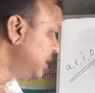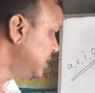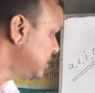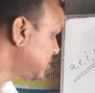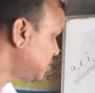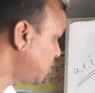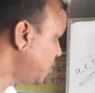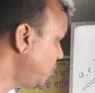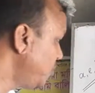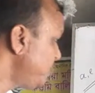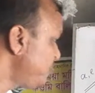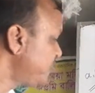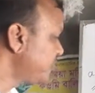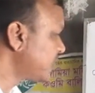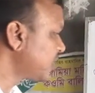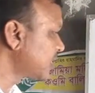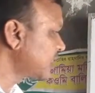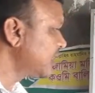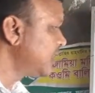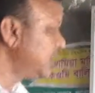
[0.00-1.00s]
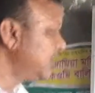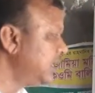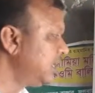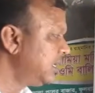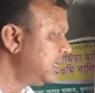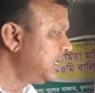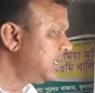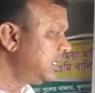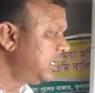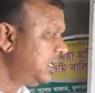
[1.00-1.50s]
So
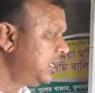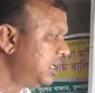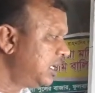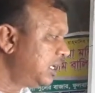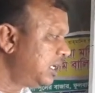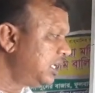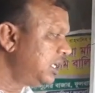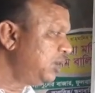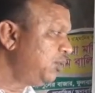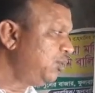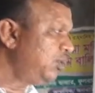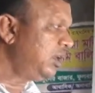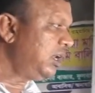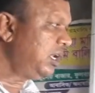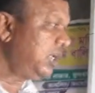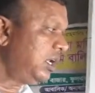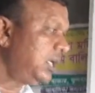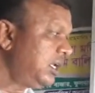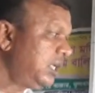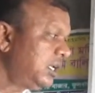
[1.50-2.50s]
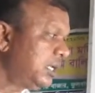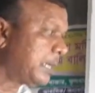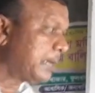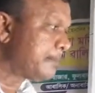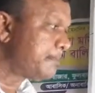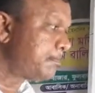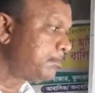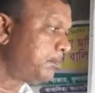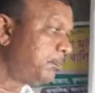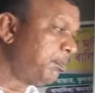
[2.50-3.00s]
you
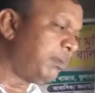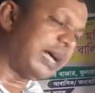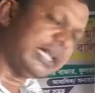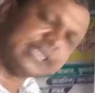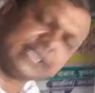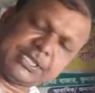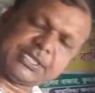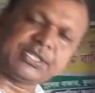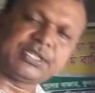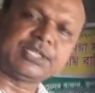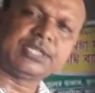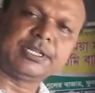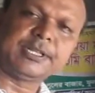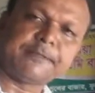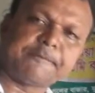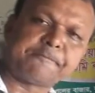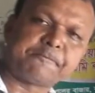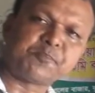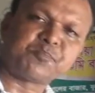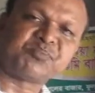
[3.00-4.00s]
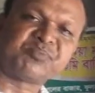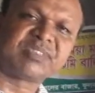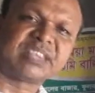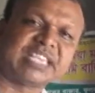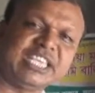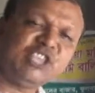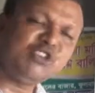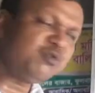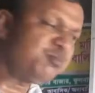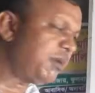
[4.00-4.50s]
must
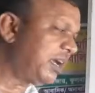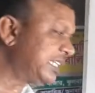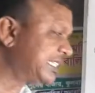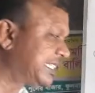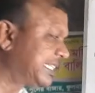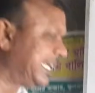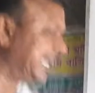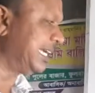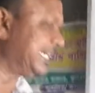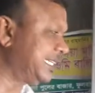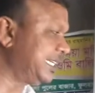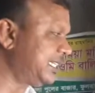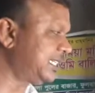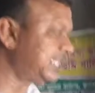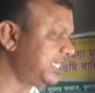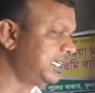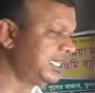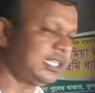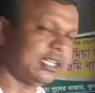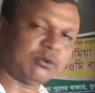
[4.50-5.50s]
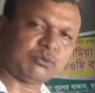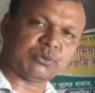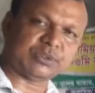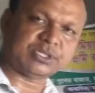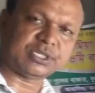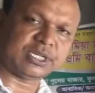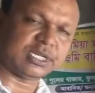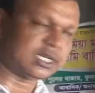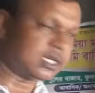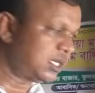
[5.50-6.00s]
get it in the
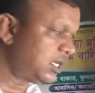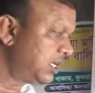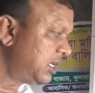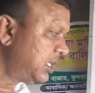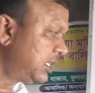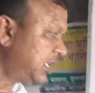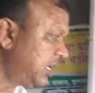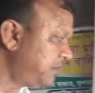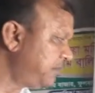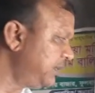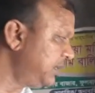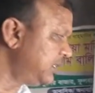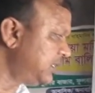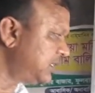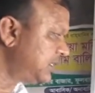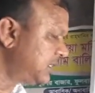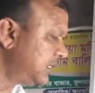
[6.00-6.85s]
question. That means